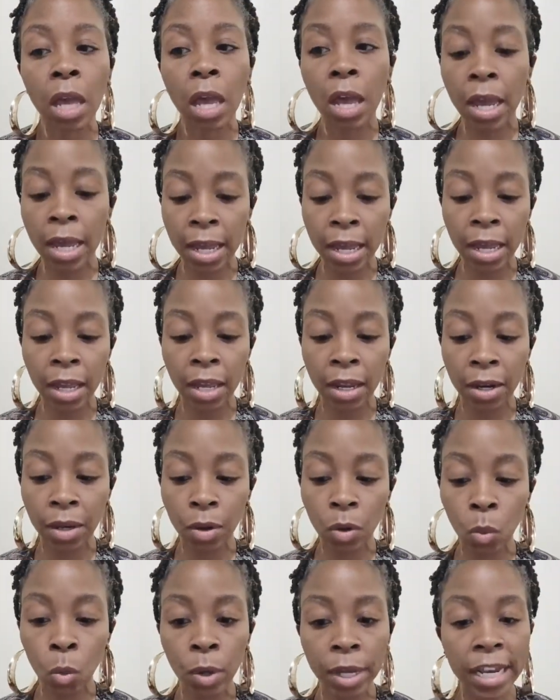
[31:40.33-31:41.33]

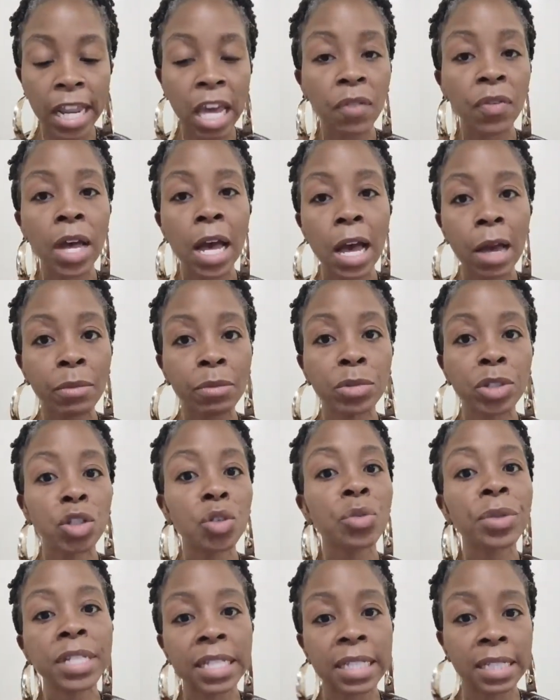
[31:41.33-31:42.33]
And whenever I'm
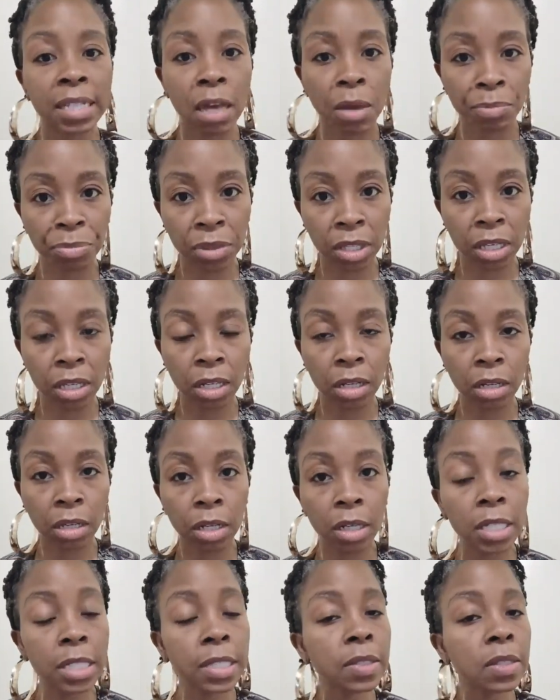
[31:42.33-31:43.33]
doing something,
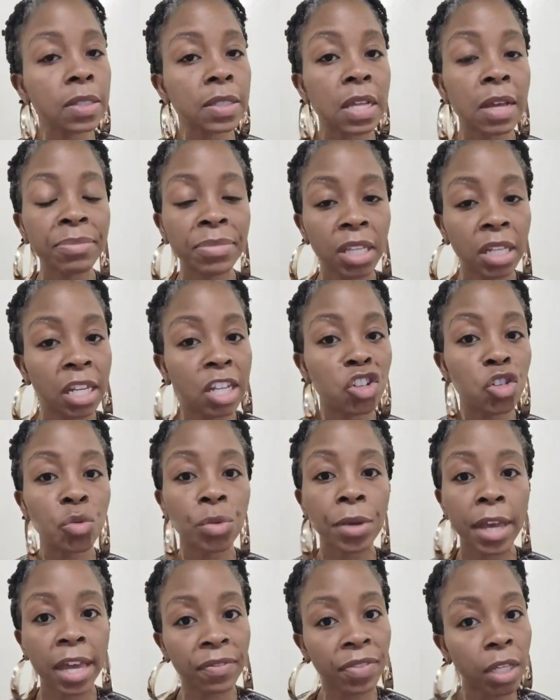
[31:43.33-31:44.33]
and this is something that you
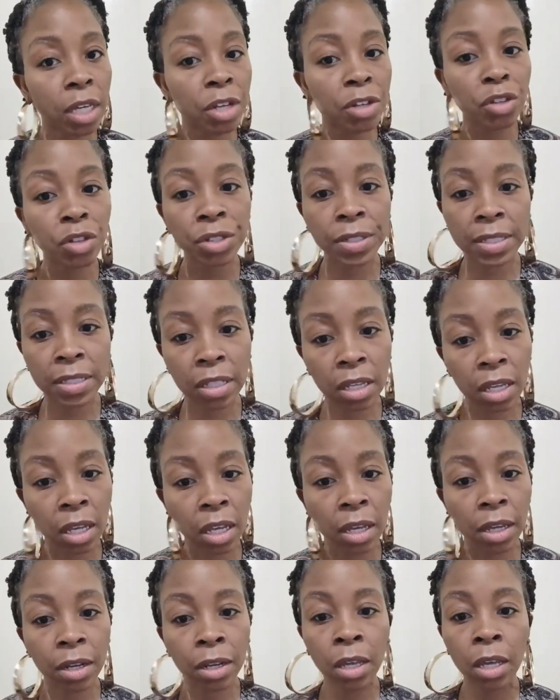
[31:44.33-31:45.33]
have to
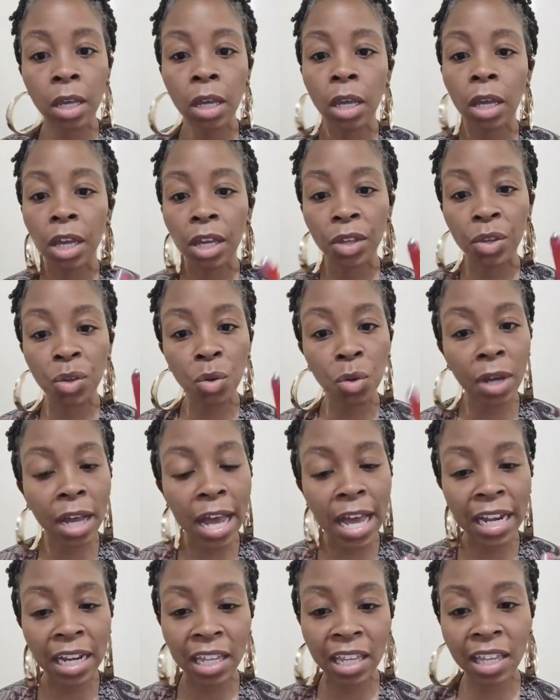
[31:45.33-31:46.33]
understand and you
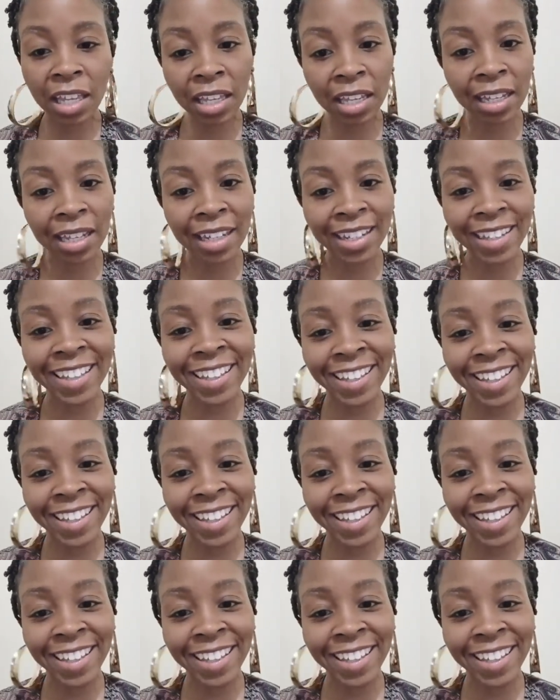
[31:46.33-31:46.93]
gotta get.